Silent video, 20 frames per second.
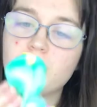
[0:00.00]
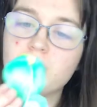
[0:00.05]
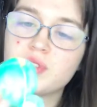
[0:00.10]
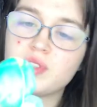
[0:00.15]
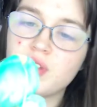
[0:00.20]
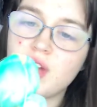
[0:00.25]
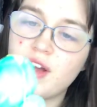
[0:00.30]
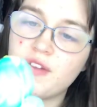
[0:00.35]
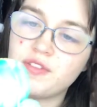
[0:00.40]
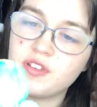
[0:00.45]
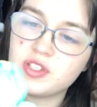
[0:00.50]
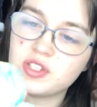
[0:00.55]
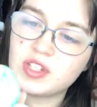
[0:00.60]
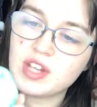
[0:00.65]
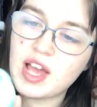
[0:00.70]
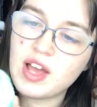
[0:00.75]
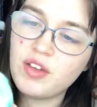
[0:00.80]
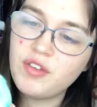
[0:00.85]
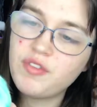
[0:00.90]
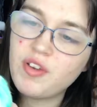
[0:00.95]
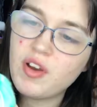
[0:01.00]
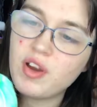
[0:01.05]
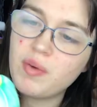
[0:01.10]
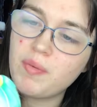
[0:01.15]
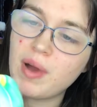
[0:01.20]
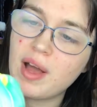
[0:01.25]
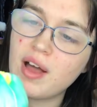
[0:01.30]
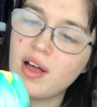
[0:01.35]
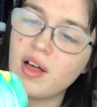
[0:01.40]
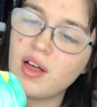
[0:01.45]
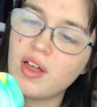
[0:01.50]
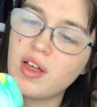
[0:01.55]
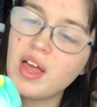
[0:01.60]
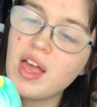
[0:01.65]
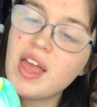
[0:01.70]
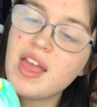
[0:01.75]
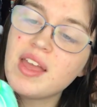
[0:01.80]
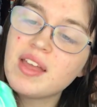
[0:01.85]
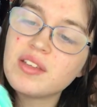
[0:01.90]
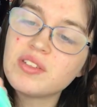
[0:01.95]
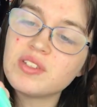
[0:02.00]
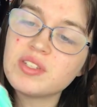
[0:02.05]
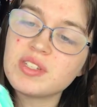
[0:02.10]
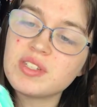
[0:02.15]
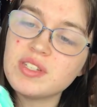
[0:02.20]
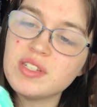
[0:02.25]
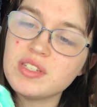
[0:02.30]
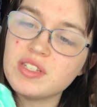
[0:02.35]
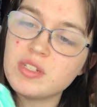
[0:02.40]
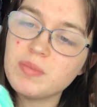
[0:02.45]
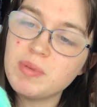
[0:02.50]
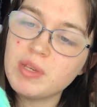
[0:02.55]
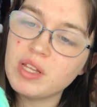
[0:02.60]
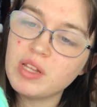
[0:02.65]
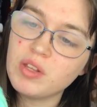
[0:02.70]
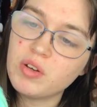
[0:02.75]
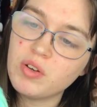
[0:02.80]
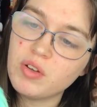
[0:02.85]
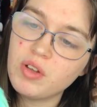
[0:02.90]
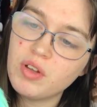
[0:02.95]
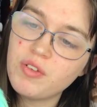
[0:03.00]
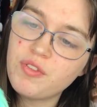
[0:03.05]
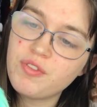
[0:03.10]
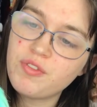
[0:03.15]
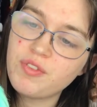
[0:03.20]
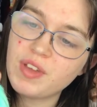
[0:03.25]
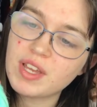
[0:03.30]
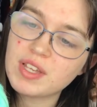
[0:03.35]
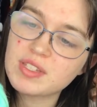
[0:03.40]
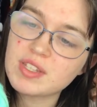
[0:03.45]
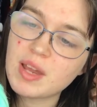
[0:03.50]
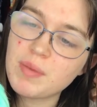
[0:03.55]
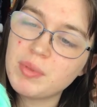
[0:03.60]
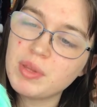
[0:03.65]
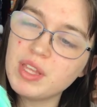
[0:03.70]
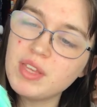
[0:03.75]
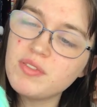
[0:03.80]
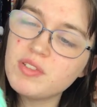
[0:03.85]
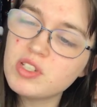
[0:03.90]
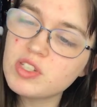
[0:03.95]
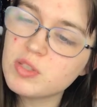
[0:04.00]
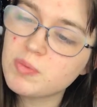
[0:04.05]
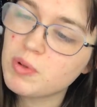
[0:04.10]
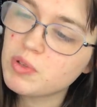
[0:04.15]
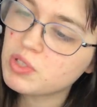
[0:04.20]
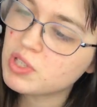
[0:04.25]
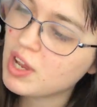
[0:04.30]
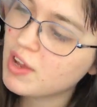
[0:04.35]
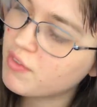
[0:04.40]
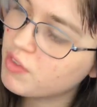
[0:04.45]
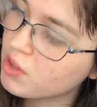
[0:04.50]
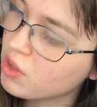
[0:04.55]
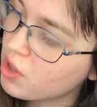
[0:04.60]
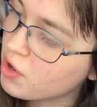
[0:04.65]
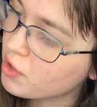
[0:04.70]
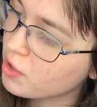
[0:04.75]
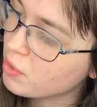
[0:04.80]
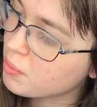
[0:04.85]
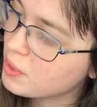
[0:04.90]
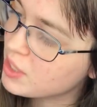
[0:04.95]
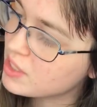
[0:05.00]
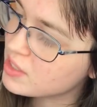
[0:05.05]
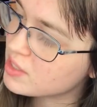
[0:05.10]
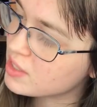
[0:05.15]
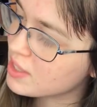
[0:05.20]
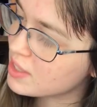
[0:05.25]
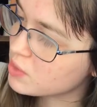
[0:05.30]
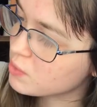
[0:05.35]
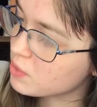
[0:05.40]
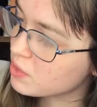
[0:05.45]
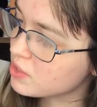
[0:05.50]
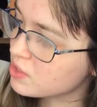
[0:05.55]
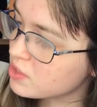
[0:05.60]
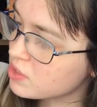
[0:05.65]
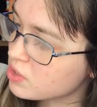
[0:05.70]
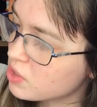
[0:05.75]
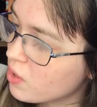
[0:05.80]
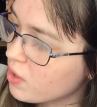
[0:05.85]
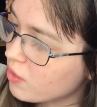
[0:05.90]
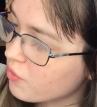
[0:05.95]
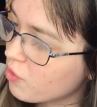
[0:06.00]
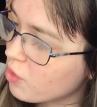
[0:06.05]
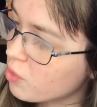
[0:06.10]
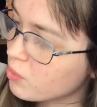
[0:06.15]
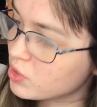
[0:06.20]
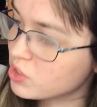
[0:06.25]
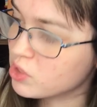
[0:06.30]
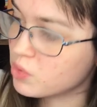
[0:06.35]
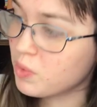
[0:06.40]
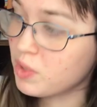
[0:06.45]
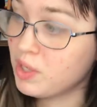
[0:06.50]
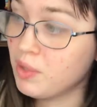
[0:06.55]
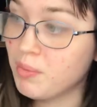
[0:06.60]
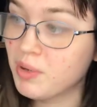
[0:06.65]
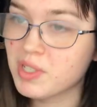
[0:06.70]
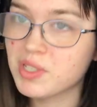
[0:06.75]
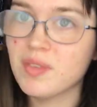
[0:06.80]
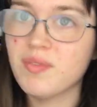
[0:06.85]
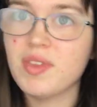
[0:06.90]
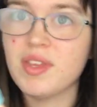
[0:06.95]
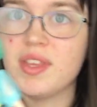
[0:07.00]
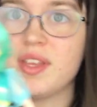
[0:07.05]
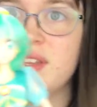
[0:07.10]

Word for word: soft. It's styled very well. Just needs to be a little fixed. I believe she's supposed to have the longer piece and that's what this is going for, which is really impressive that they